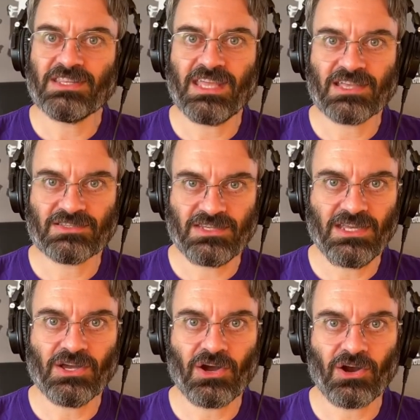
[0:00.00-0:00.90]
onto the
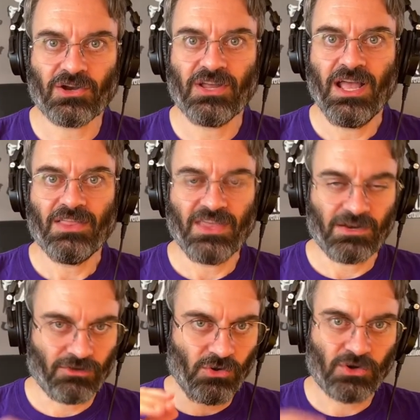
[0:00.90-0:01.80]
SD card, then
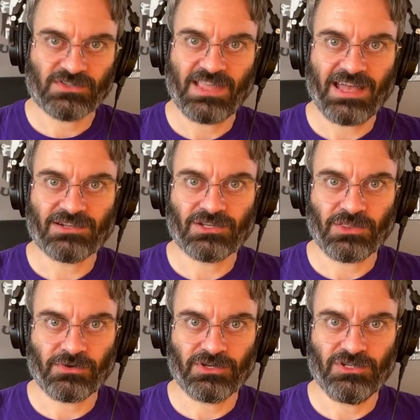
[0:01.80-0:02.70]
it records that into
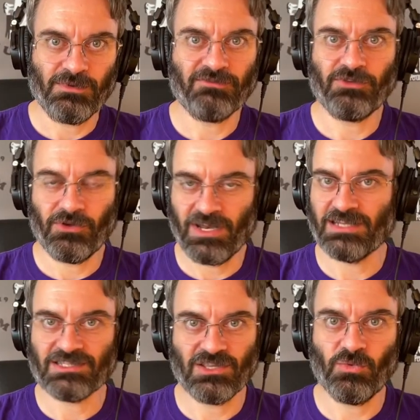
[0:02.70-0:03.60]
32-bit float
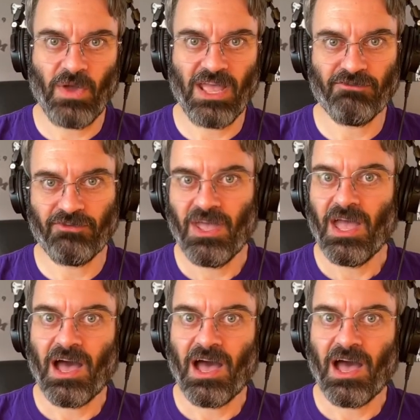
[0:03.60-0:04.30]
into the wave